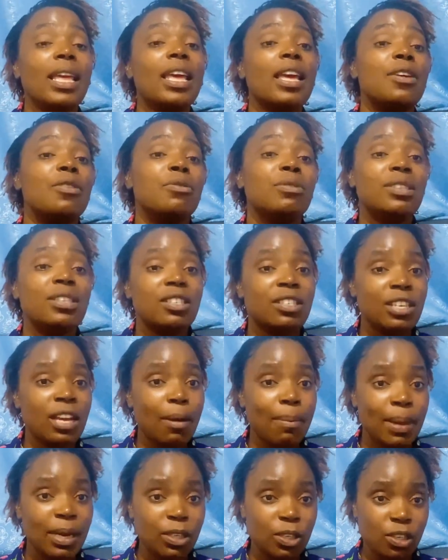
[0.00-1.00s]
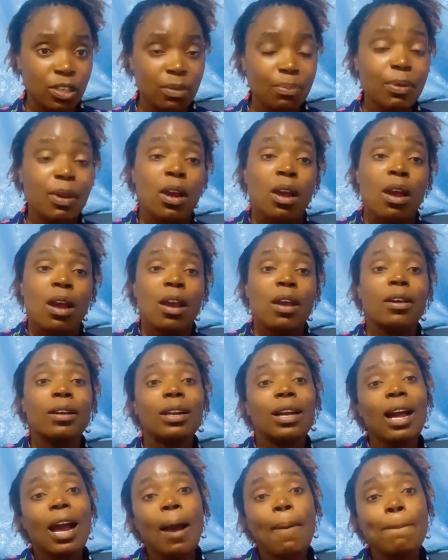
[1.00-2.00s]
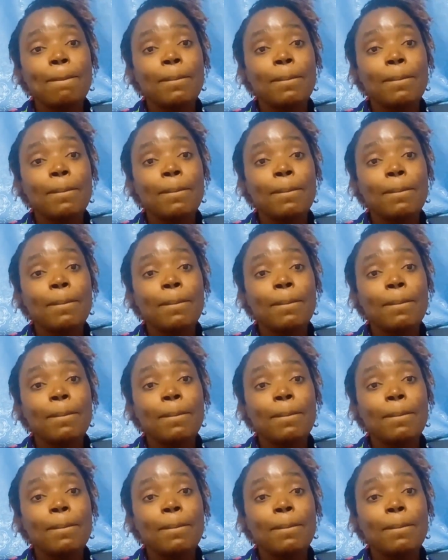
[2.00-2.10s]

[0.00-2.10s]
AUC chairmanship, he will come